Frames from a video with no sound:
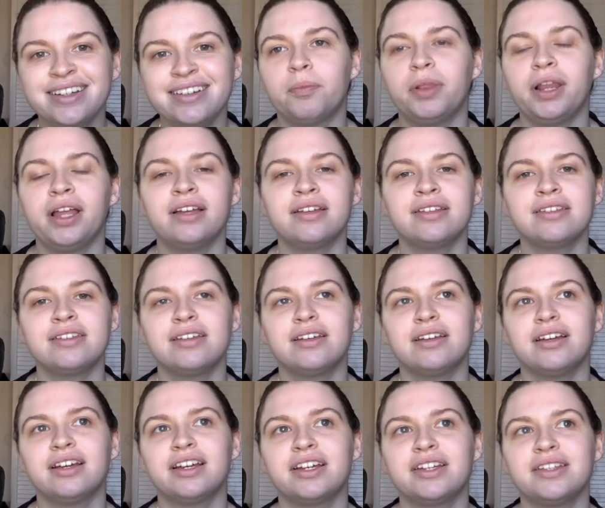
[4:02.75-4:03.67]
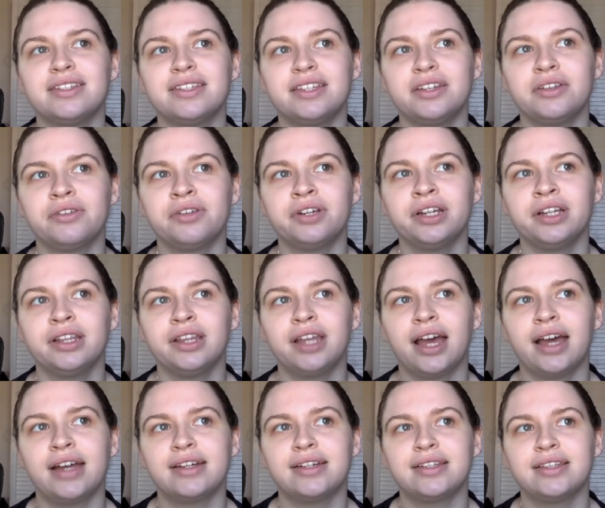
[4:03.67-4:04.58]
Plus, Considering
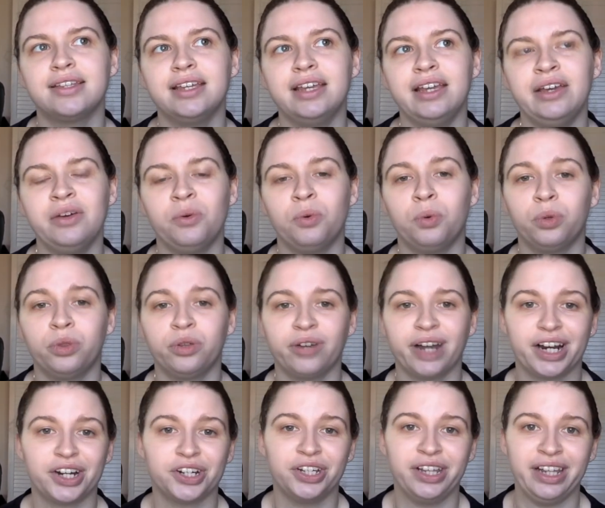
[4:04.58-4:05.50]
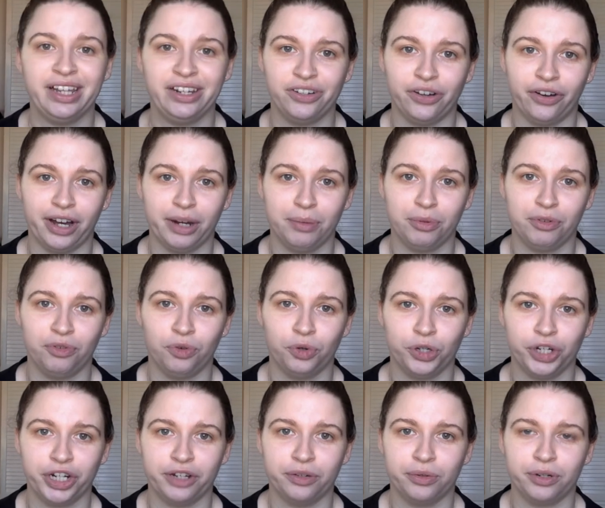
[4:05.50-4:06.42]
that the author actually died before
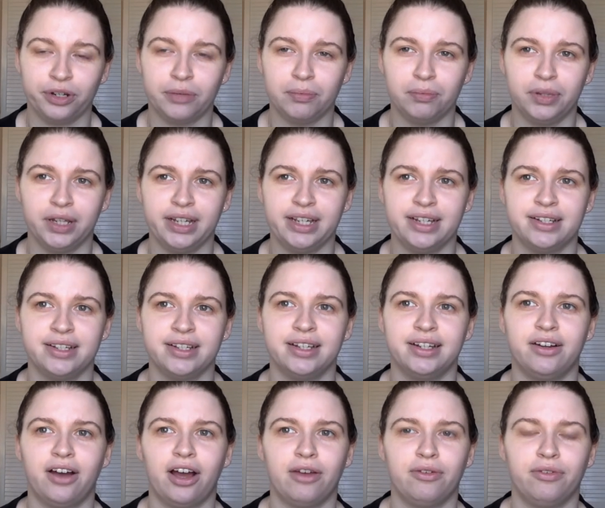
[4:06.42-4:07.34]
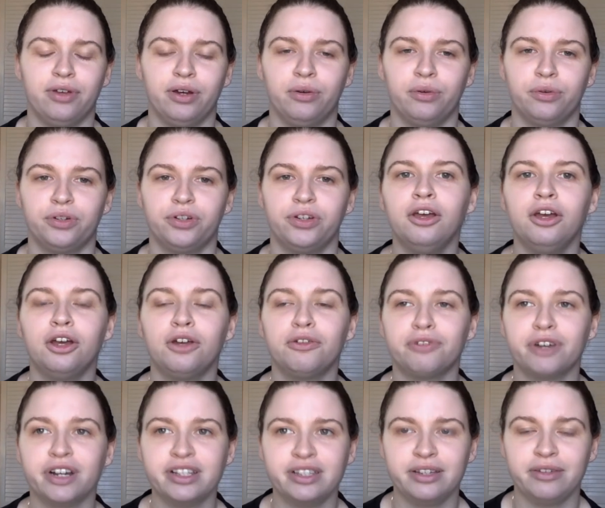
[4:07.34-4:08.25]
she could complete it, I felt her
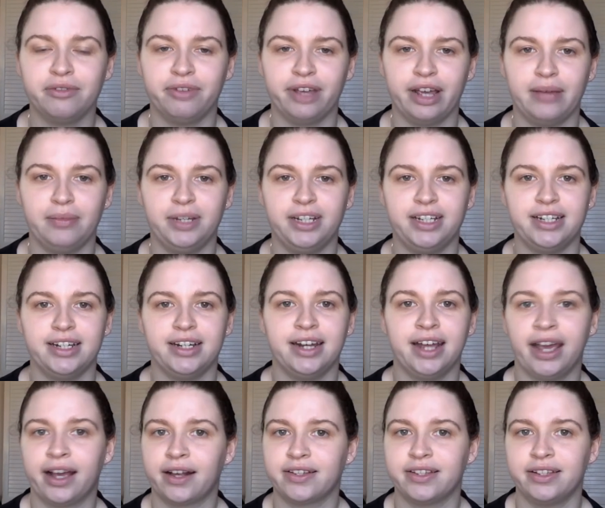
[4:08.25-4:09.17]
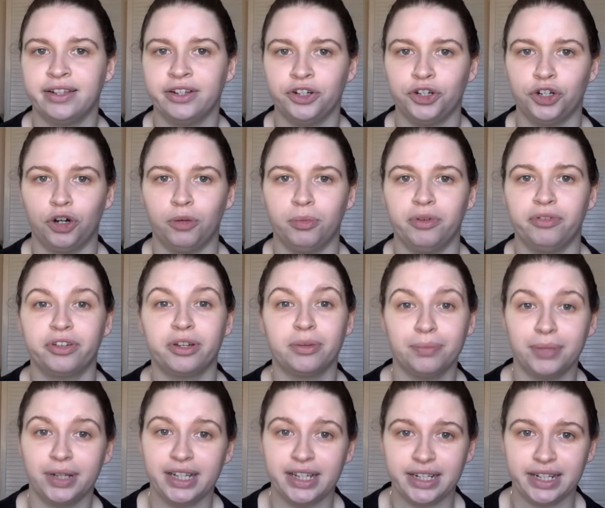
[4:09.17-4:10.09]
friends and family did an excellent job of
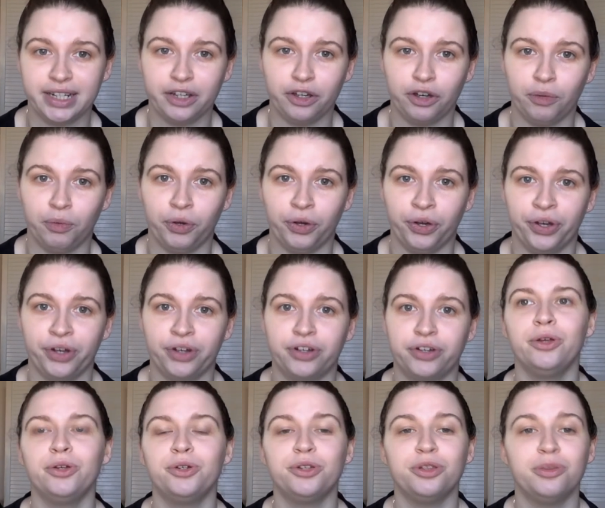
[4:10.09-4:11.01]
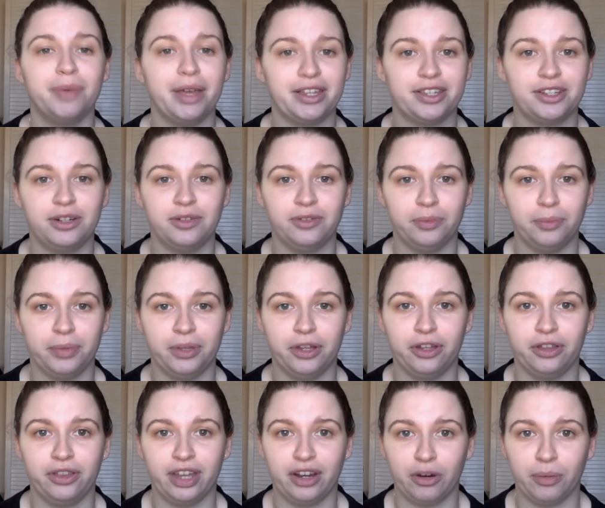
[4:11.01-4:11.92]
completing her work to the best of
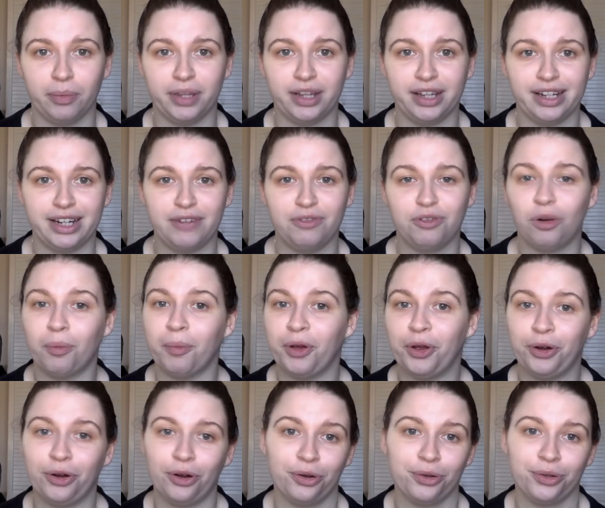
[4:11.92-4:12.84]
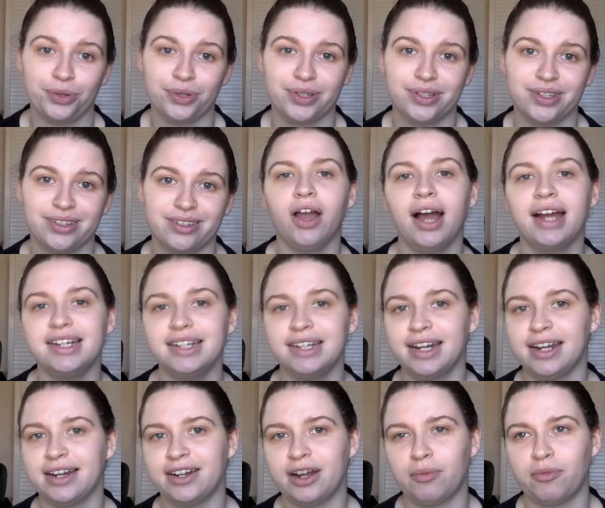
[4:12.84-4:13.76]
their ability from her notes. I did
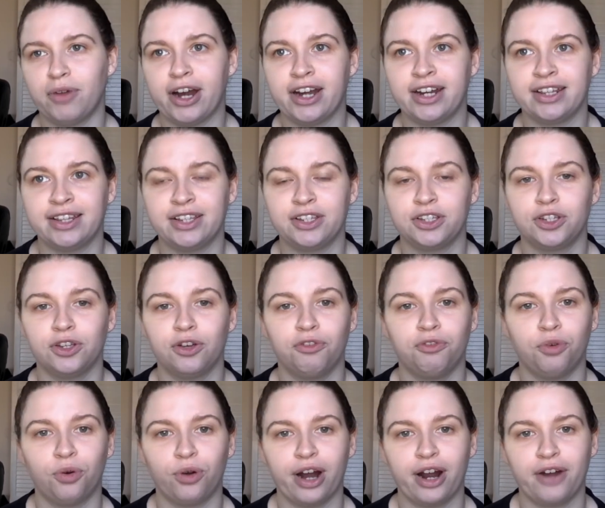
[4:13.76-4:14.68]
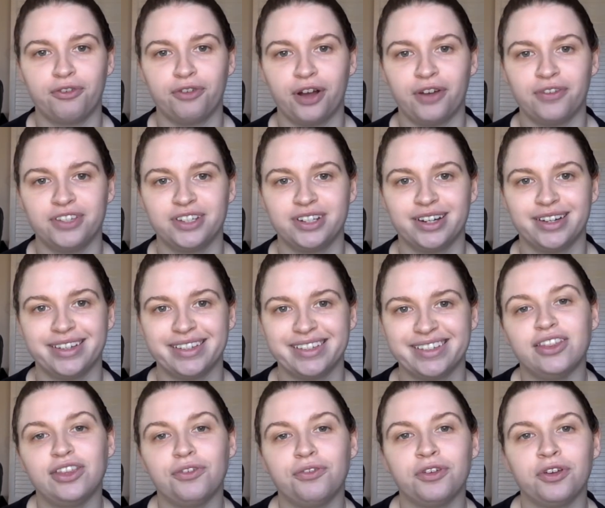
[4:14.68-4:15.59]
end up rating this 4 out of 5 stars.
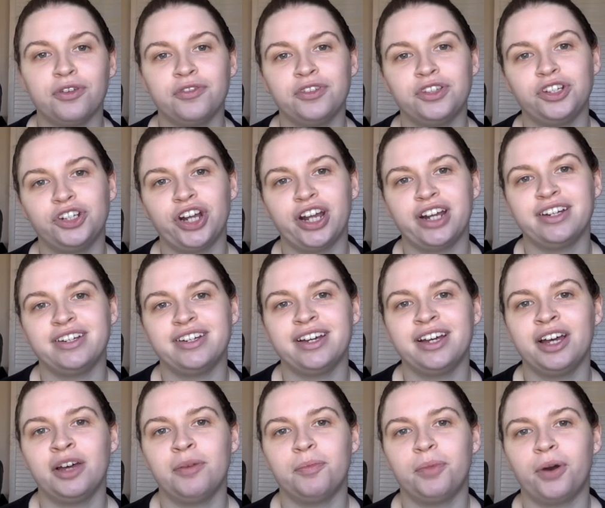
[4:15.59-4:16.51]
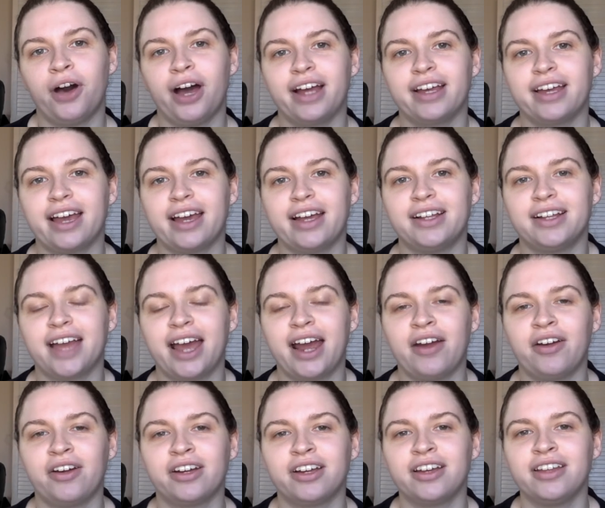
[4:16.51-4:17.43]
The Fifth Gender by Gail
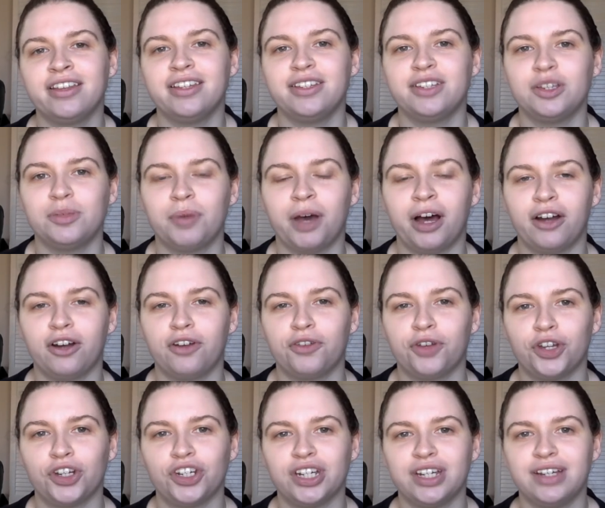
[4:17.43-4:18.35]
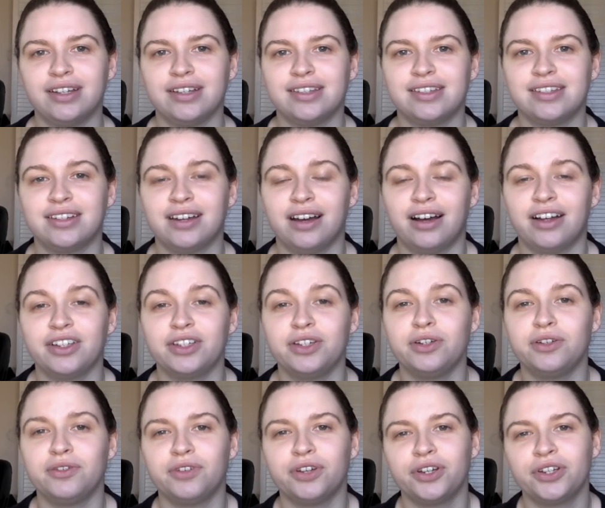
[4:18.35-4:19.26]
Carriger. This is part of her Tinkered Stars
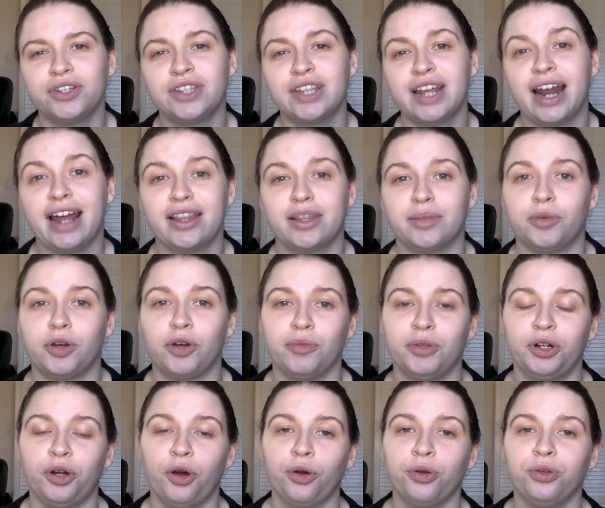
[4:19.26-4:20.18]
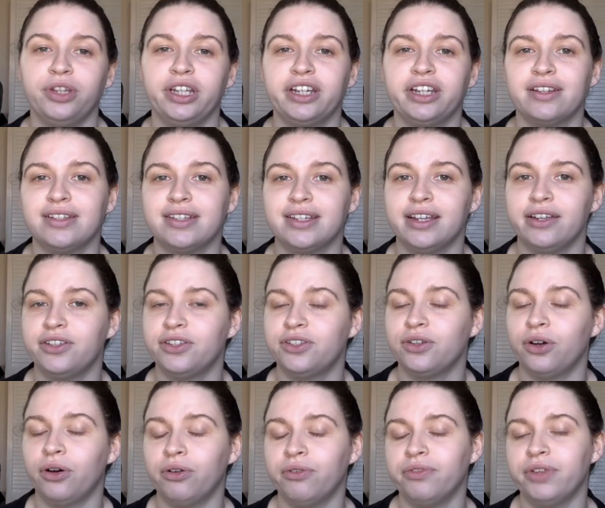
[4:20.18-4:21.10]
universe that at the moment only consists
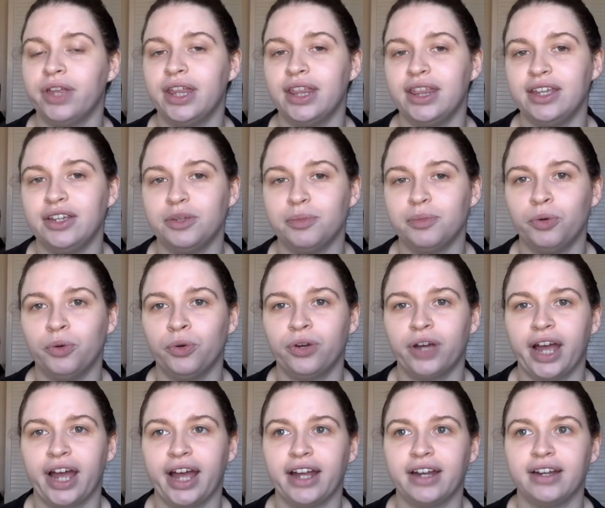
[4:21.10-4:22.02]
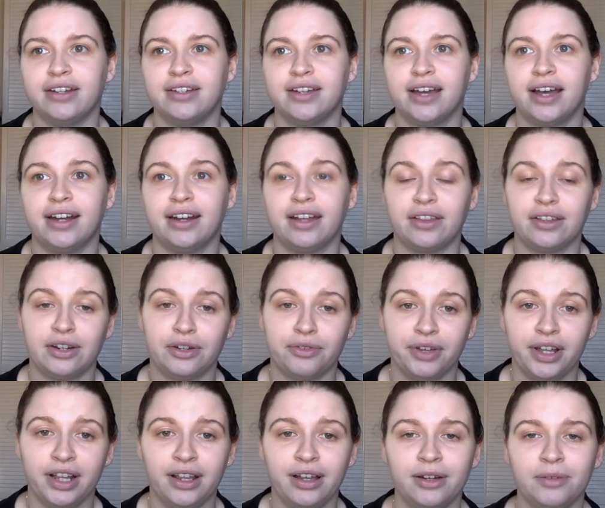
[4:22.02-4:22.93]
of this book and another
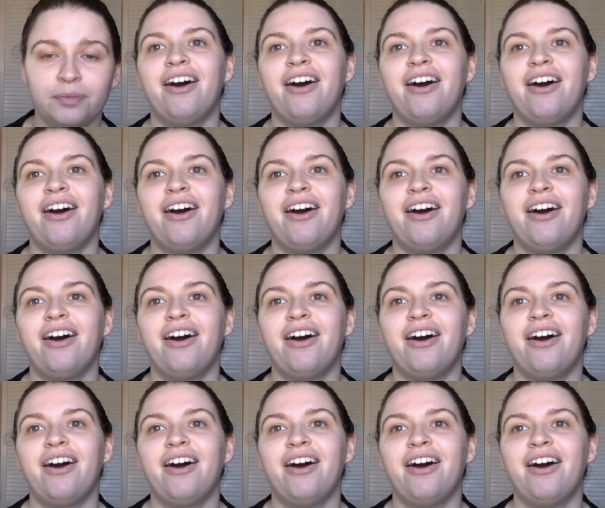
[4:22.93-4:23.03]
novella.